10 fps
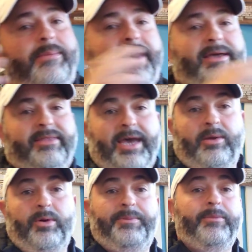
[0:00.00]
back
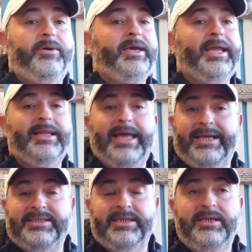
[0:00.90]
then when people can get
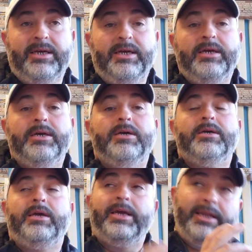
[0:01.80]
elected
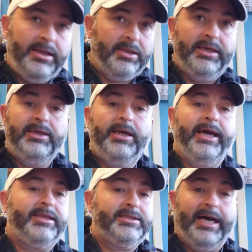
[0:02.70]
in Italy
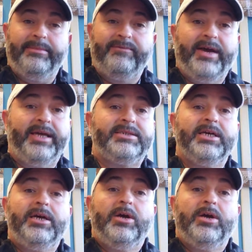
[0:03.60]
at the time in Venice.